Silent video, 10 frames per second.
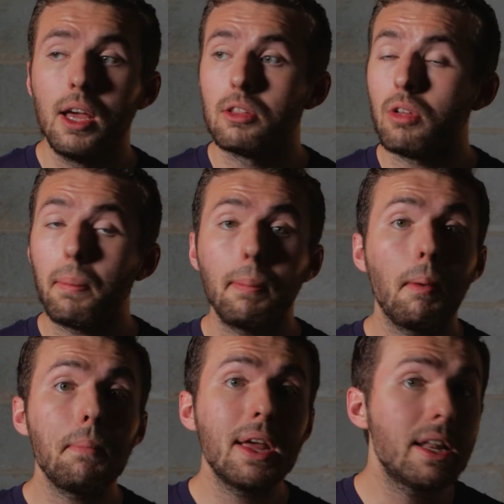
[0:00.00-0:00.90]
There's a lot of
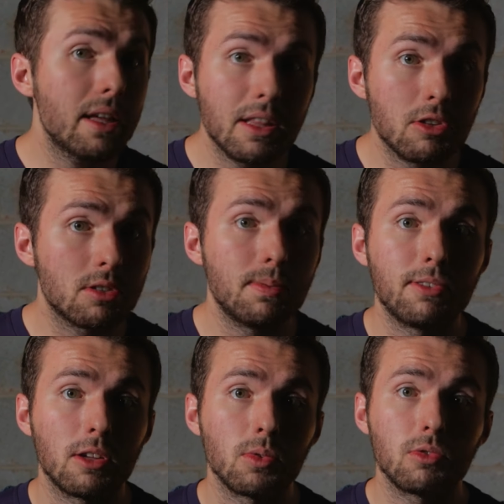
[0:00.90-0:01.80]
people in media that used to be
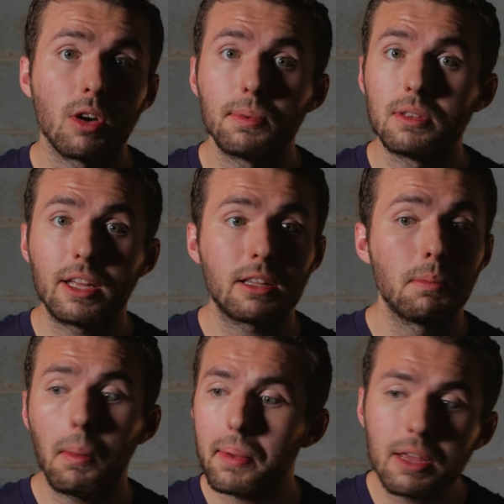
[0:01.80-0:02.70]
friends with Trump. And like the
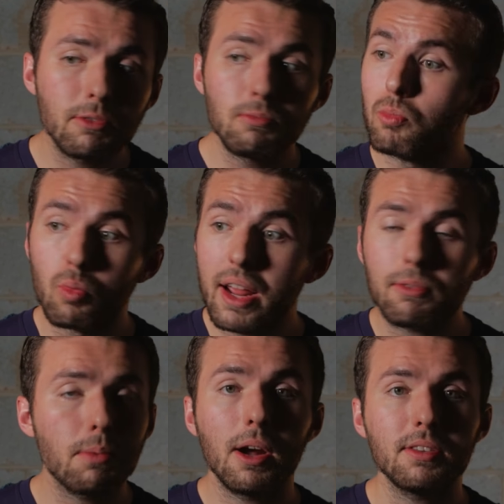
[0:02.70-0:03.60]
moment he ran
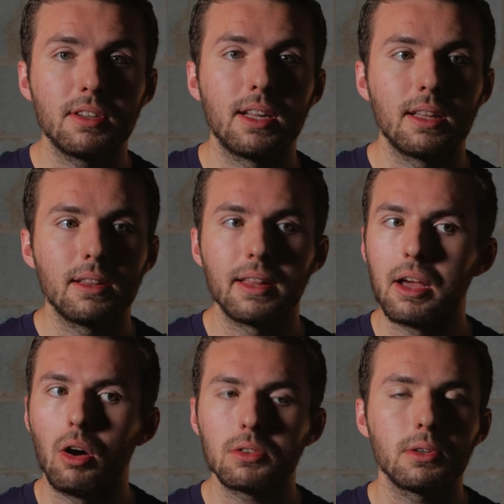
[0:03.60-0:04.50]
for president,
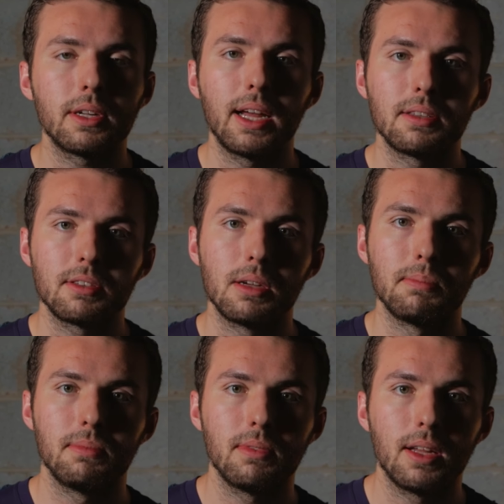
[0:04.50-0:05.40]
they all turned against him.